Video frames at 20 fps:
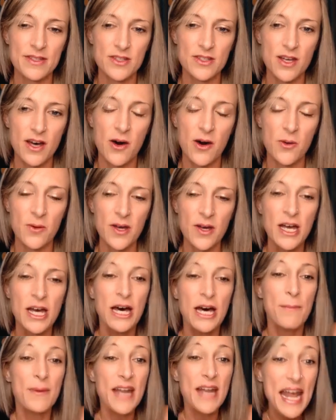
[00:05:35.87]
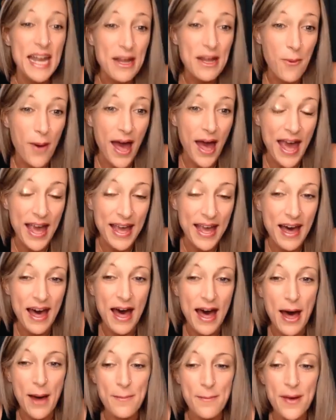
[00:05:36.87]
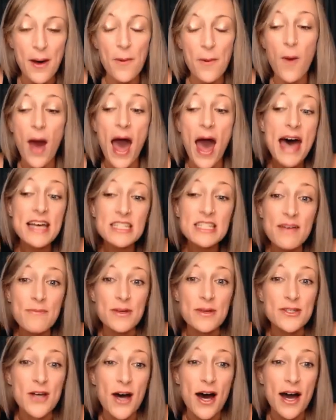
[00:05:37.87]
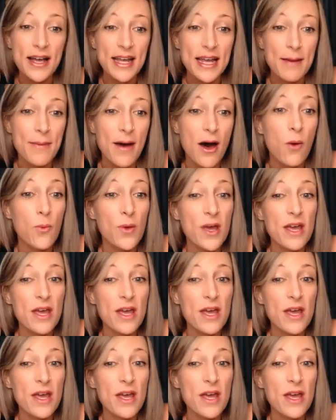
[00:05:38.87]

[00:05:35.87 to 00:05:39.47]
So, but anyway, as I've been talking about,